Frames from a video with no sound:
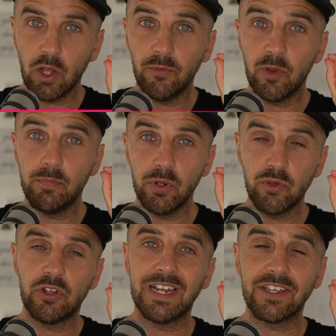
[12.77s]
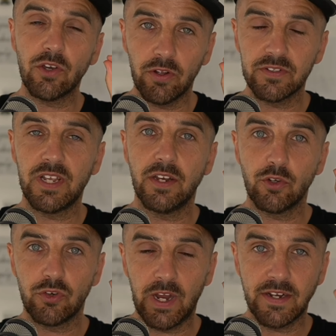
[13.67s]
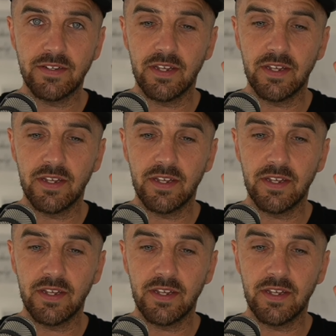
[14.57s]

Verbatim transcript: of the Boostly Content Creator.